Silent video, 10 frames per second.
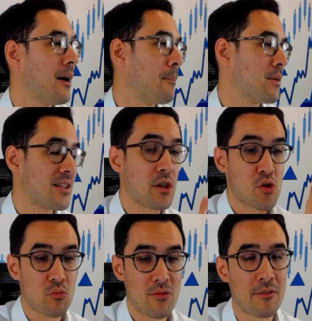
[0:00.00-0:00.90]

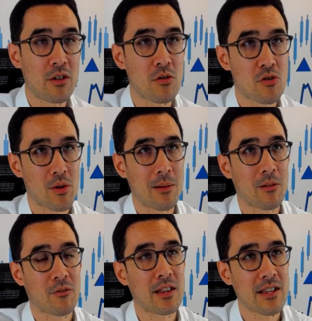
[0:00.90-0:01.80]
potential revenue
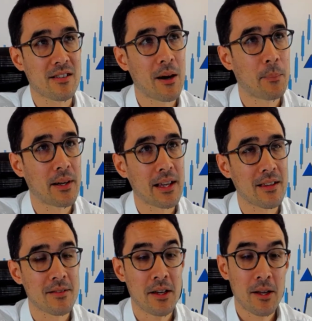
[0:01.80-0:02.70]
streams for these
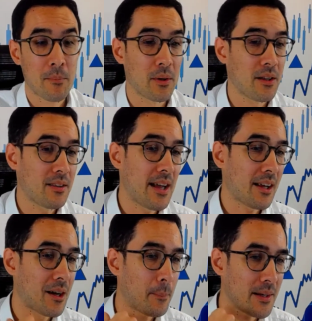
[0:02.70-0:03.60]
companies. But they're
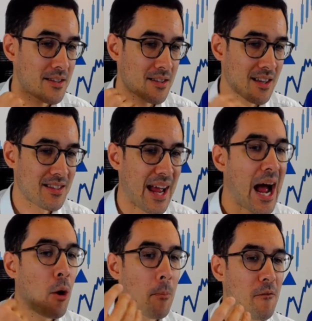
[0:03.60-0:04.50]
companies that tend to
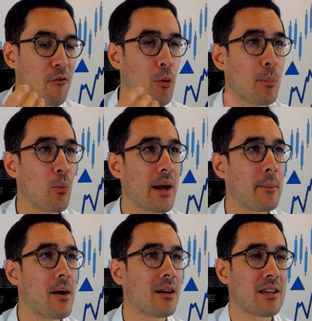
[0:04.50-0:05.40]
outperform when
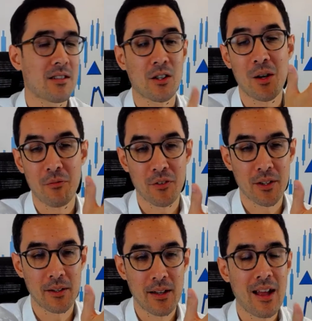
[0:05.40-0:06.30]
markets are
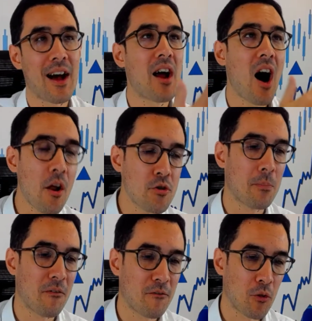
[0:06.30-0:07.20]
confident and
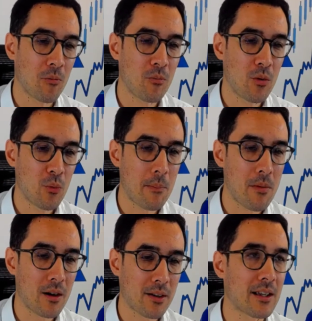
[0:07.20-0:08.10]
underperform when
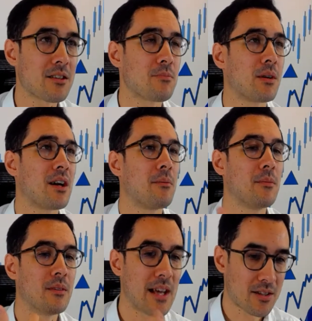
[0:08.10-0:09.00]
markets become
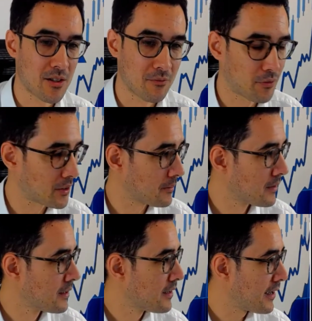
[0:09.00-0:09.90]
less confident.
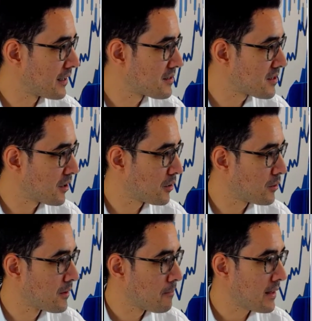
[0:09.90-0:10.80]
And so
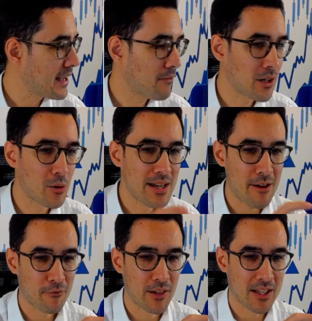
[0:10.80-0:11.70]
even though
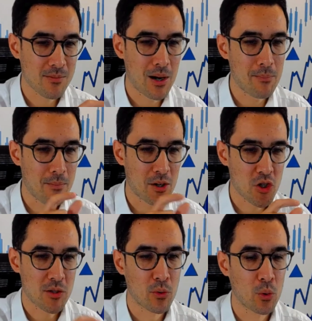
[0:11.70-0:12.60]
Netflix might be much
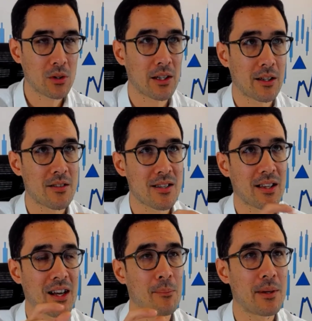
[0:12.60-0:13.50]
smaller than those other
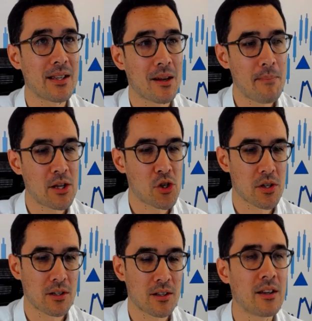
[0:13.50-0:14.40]
companies I
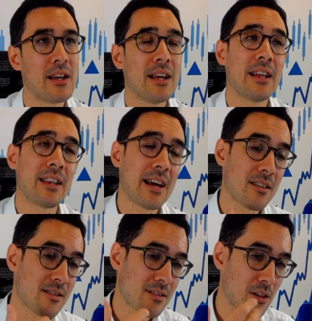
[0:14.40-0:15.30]
mentioned, they are
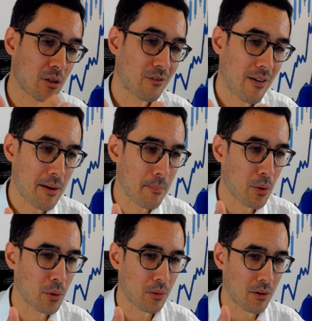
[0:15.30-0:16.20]
still very
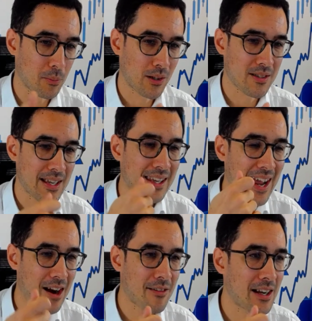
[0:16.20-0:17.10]
important because they
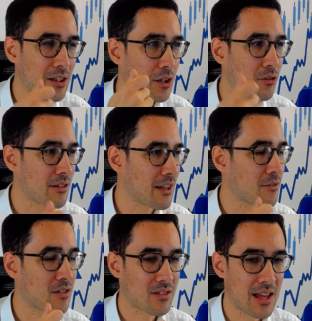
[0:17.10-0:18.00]
carry a degree of
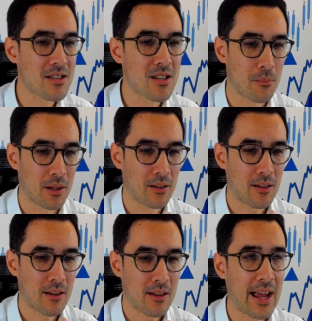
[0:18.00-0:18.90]
sentiment,
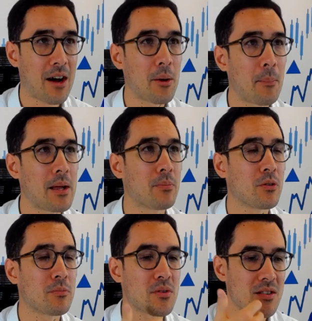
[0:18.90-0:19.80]
how the
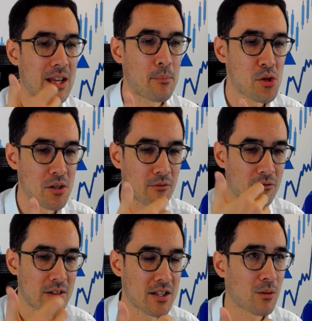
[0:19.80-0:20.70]
people's perception of
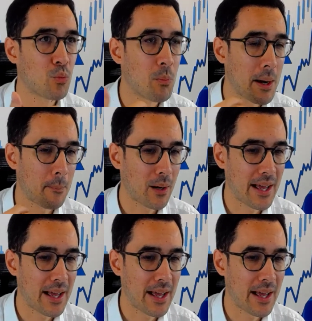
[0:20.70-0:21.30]
risk might play